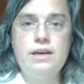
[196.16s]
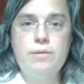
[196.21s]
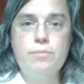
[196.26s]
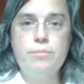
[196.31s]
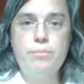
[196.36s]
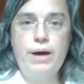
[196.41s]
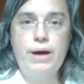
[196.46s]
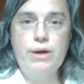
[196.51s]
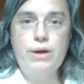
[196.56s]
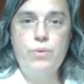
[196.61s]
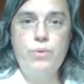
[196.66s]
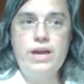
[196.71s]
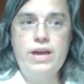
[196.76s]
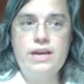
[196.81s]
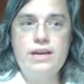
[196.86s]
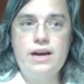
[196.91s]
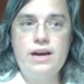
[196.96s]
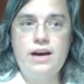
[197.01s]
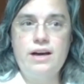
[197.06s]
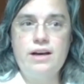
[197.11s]
by
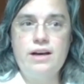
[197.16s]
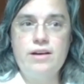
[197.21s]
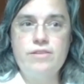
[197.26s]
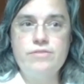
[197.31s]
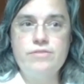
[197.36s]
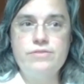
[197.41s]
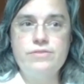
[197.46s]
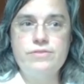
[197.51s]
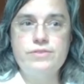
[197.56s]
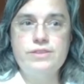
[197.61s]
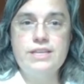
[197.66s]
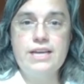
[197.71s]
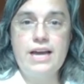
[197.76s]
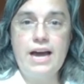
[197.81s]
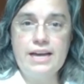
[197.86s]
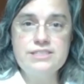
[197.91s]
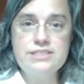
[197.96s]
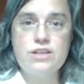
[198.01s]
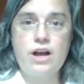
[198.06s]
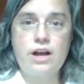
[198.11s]
way of the
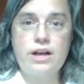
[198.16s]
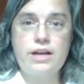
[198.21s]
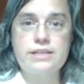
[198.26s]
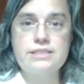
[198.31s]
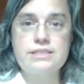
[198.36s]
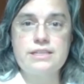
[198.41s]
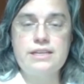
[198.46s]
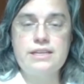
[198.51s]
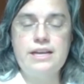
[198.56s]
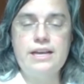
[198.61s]
eye socket.